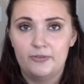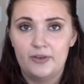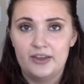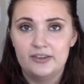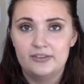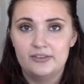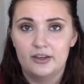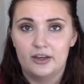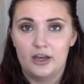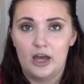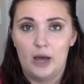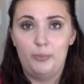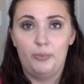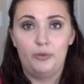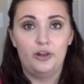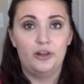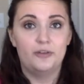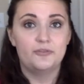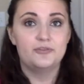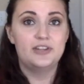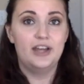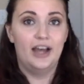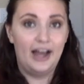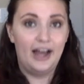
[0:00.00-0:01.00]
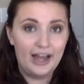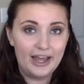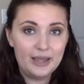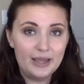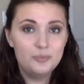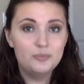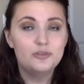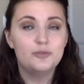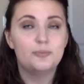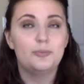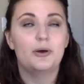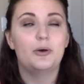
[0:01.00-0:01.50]
face a couple of
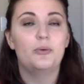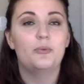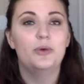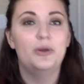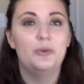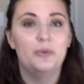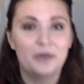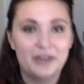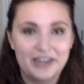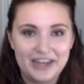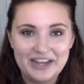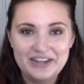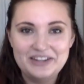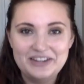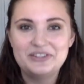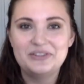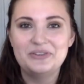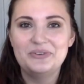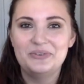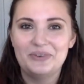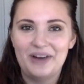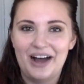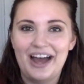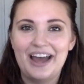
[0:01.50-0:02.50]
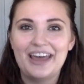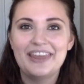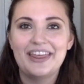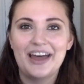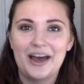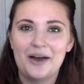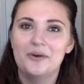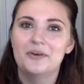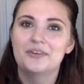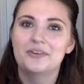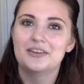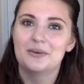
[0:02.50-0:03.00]
times, but we will get to why
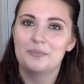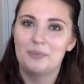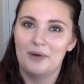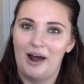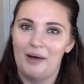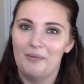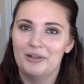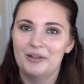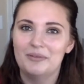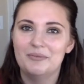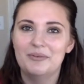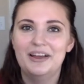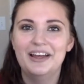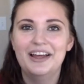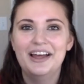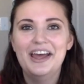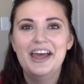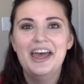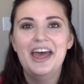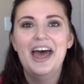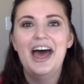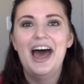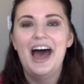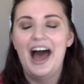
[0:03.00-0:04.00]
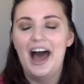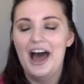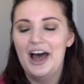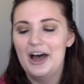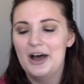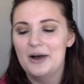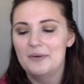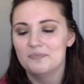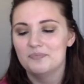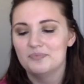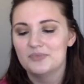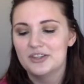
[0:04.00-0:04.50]
that was a problem.
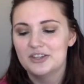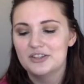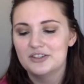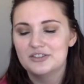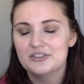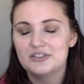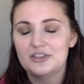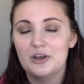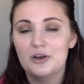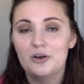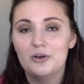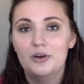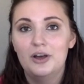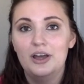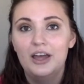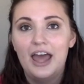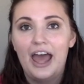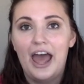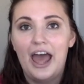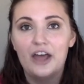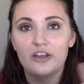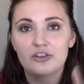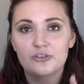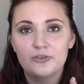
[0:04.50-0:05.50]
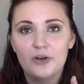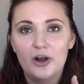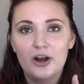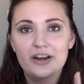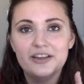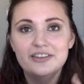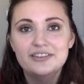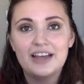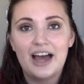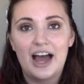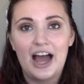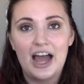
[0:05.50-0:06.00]
So as far
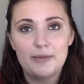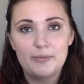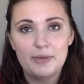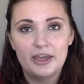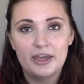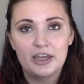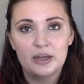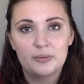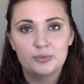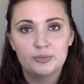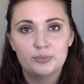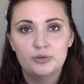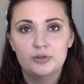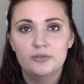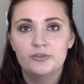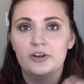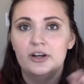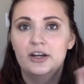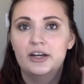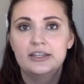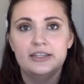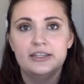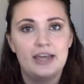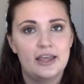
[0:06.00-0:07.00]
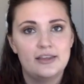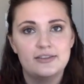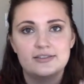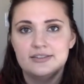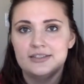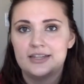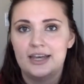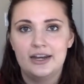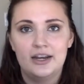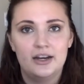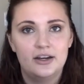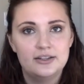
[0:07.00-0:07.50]
as eye makeup remover, yes,
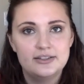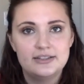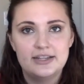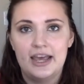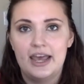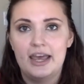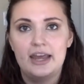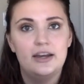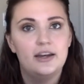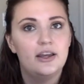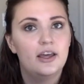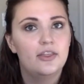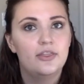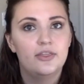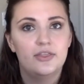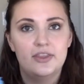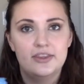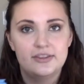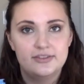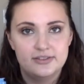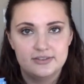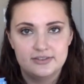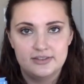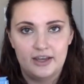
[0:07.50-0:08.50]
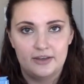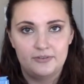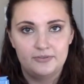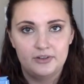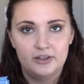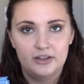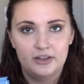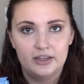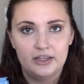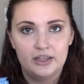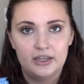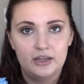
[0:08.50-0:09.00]
10 out of 10, this is
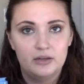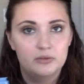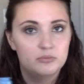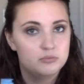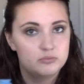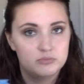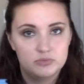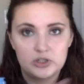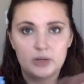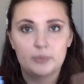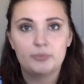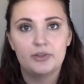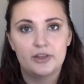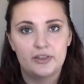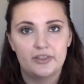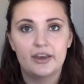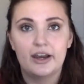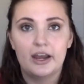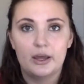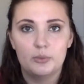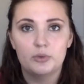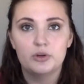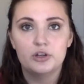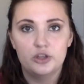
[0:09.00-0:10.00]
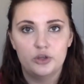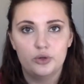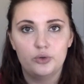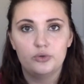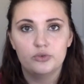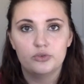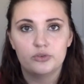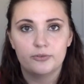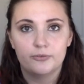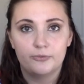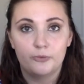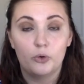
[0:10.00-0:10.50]
definitely something that I would
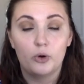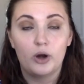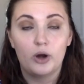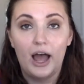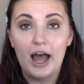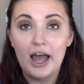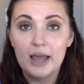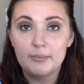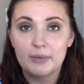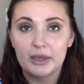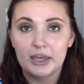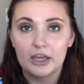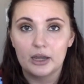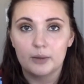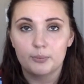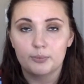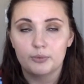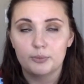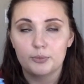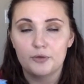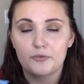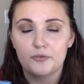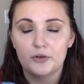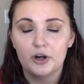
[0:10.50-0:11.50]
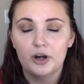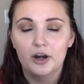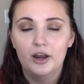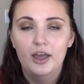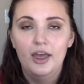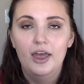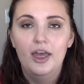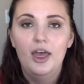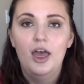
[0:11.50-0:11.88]
use for eye makeup remover.